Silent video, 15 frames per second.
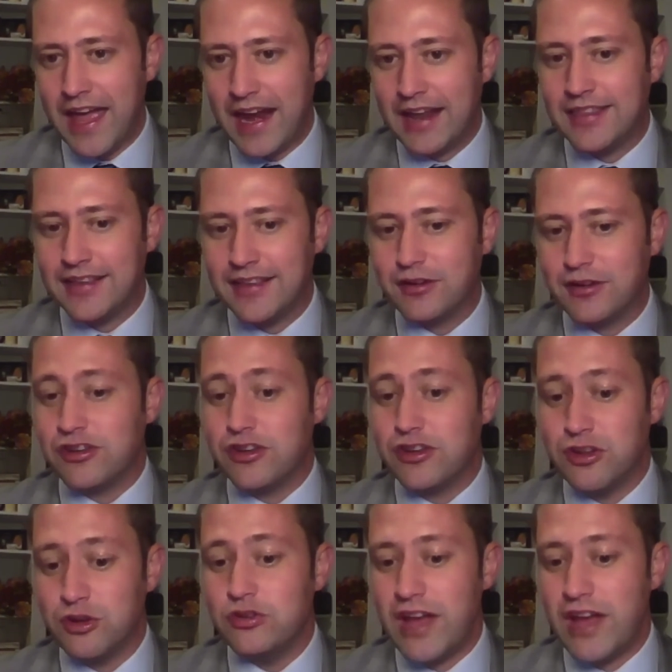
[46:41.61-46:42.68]
and I think there's a
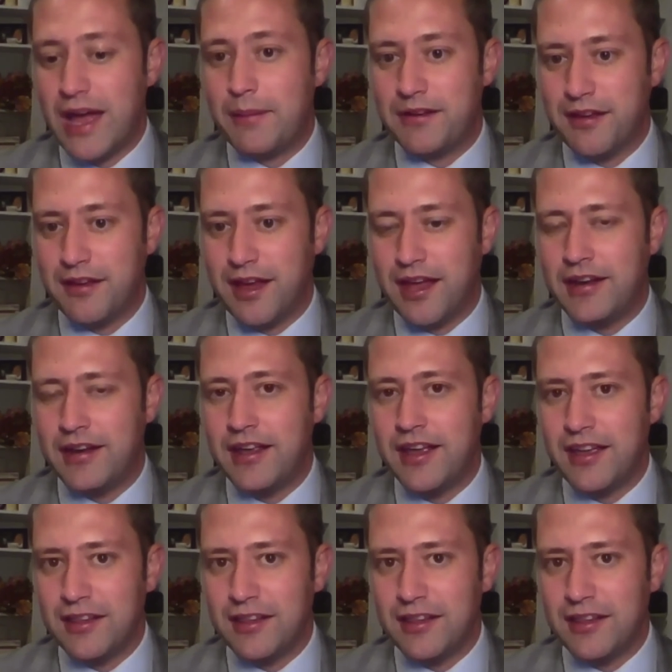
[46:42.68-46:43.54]
huge appetite.